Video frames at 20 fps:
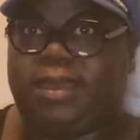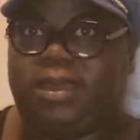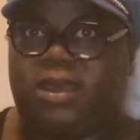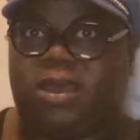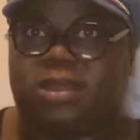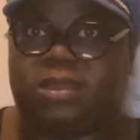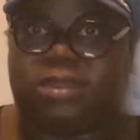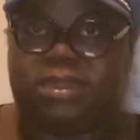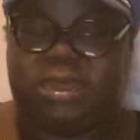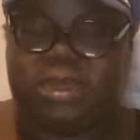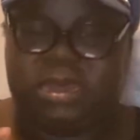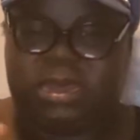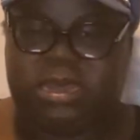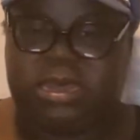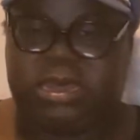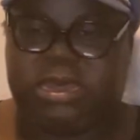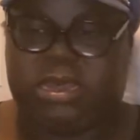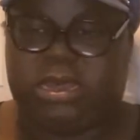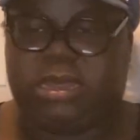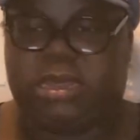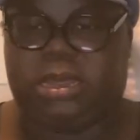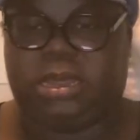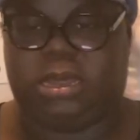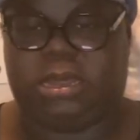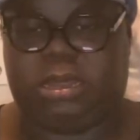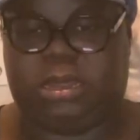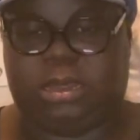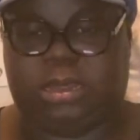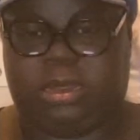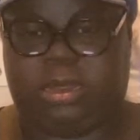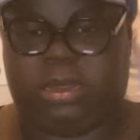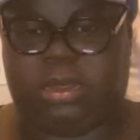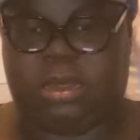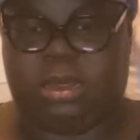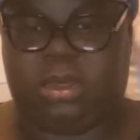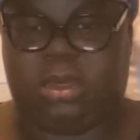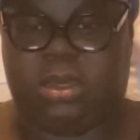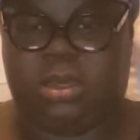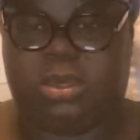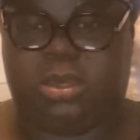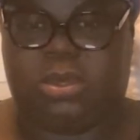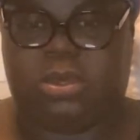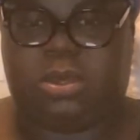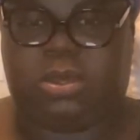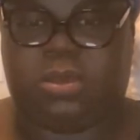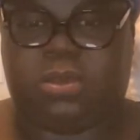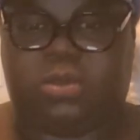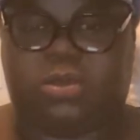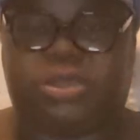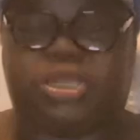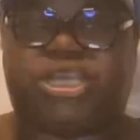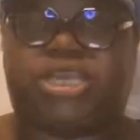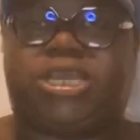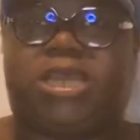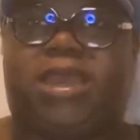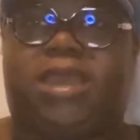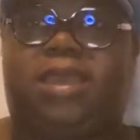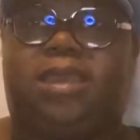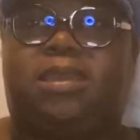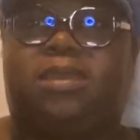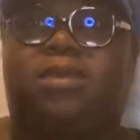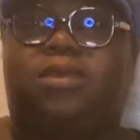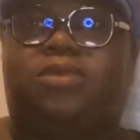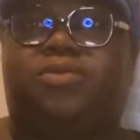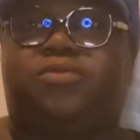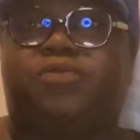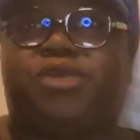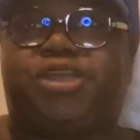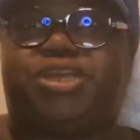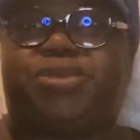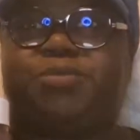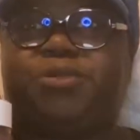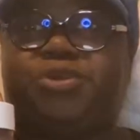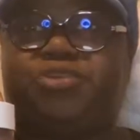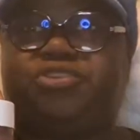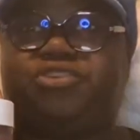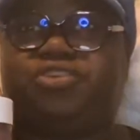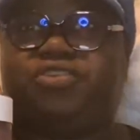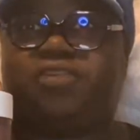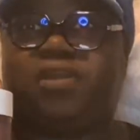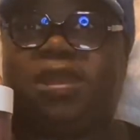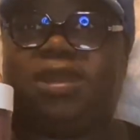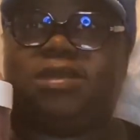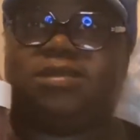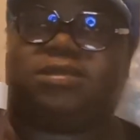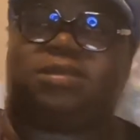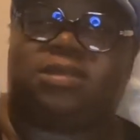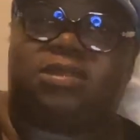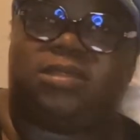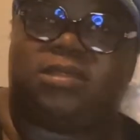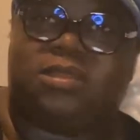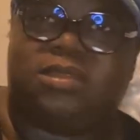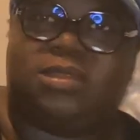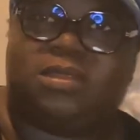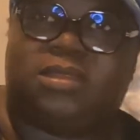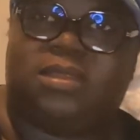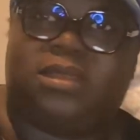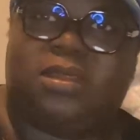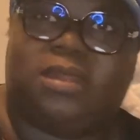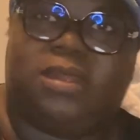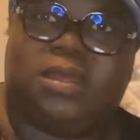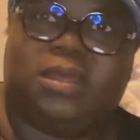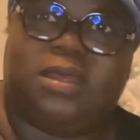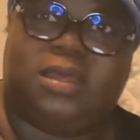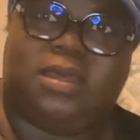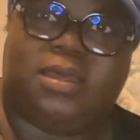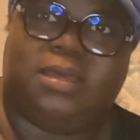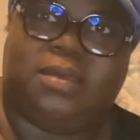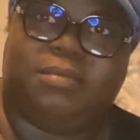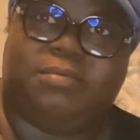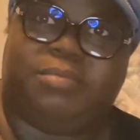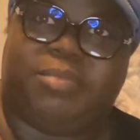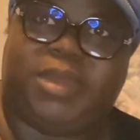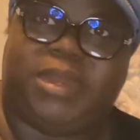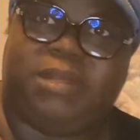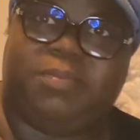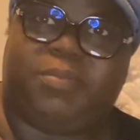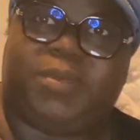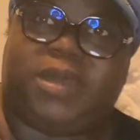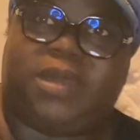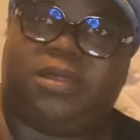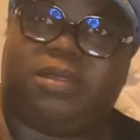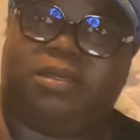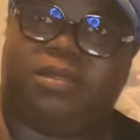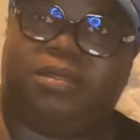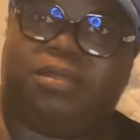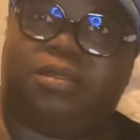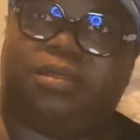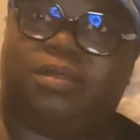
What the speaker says: got the Coco Shea Rich Moisturizing Body Butter.